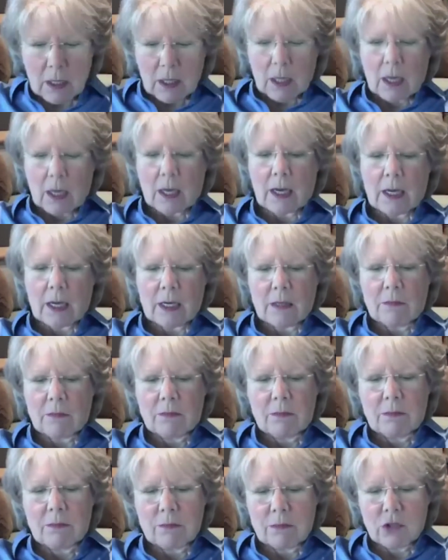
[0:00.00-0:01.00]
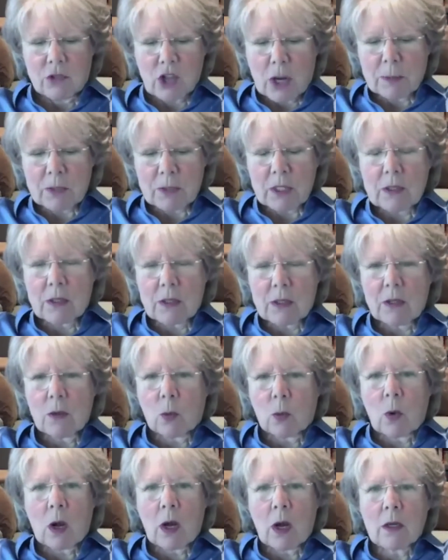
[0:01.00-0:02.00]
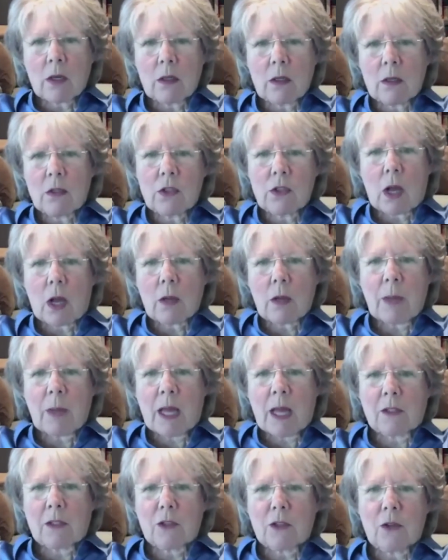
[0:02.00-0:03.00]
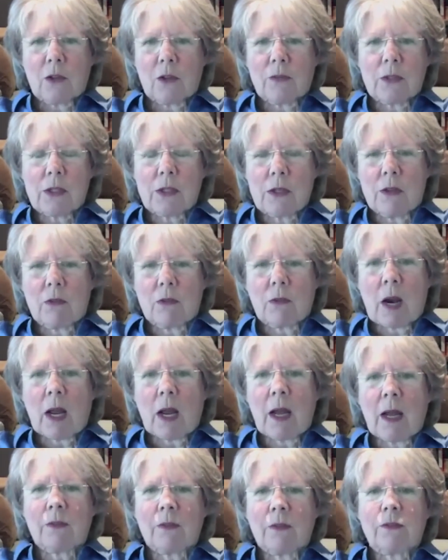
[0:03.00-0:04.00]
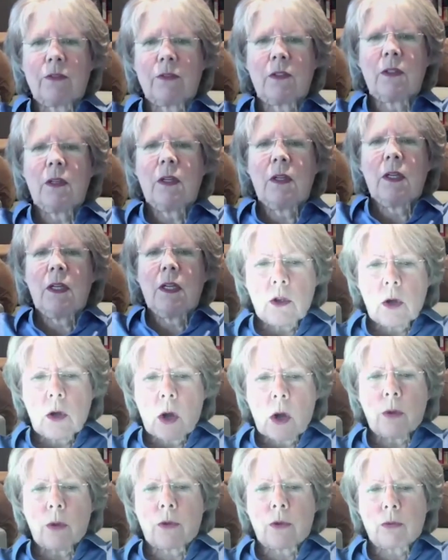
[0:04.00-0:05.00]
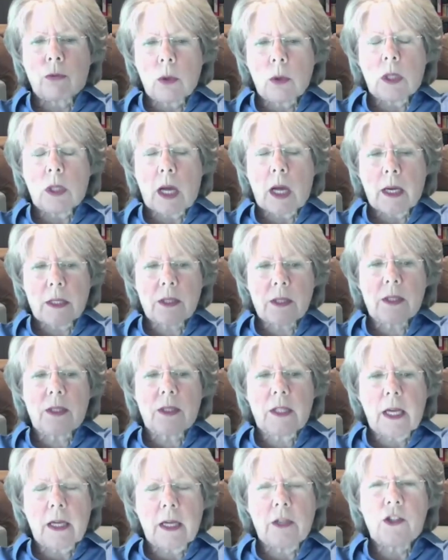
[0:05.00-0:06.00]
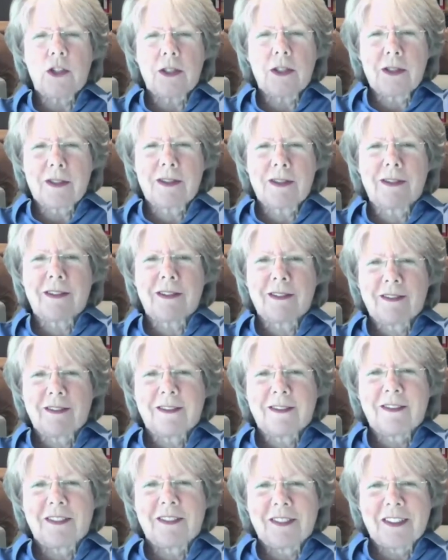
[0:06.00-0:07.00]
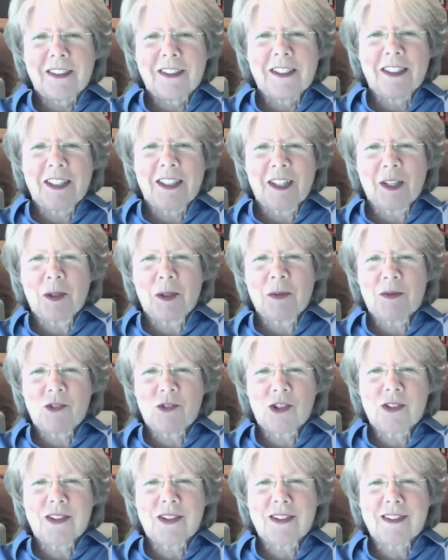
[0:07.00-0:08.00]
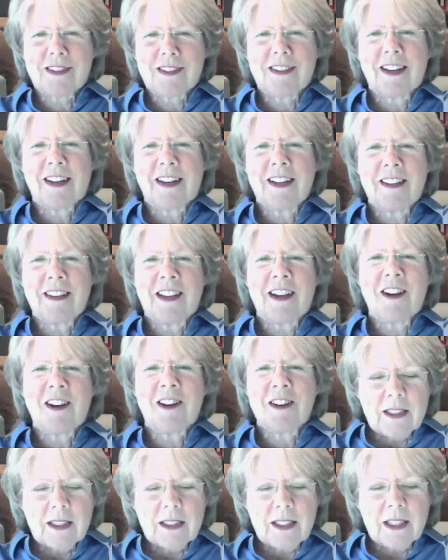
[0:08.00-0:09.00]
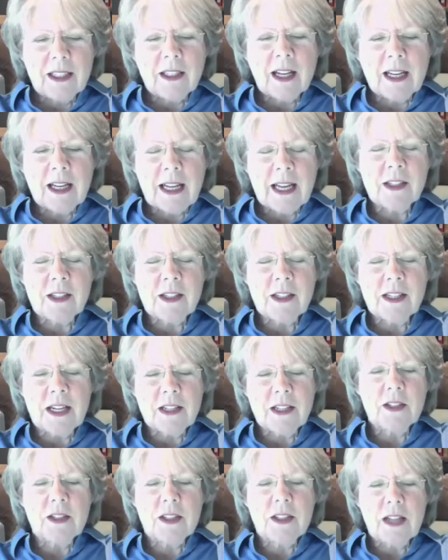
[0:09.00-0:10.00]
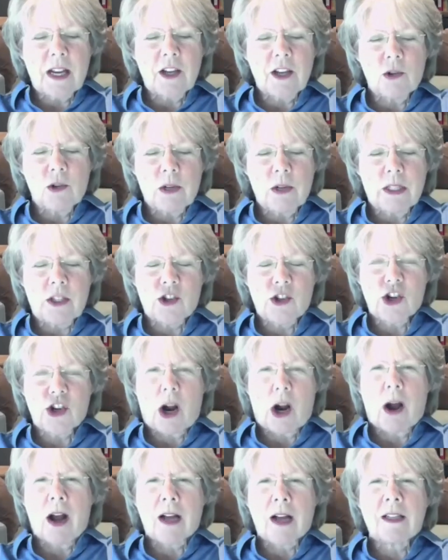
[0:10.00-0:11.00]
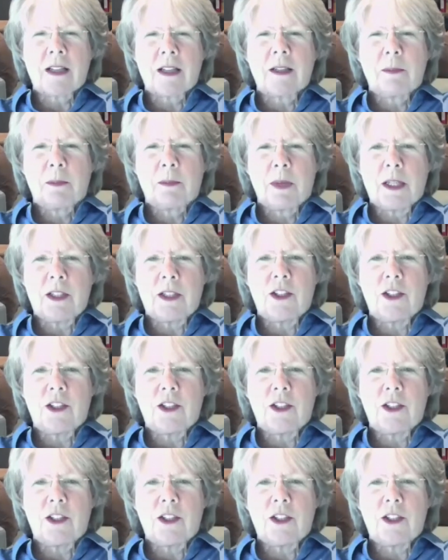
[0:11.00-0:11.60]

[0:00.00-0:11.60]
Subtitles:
I jumped into the water, dog paddled over to the raft, go through a lot of stages, you know, just sitting there. I hesitate to say you're in shock, but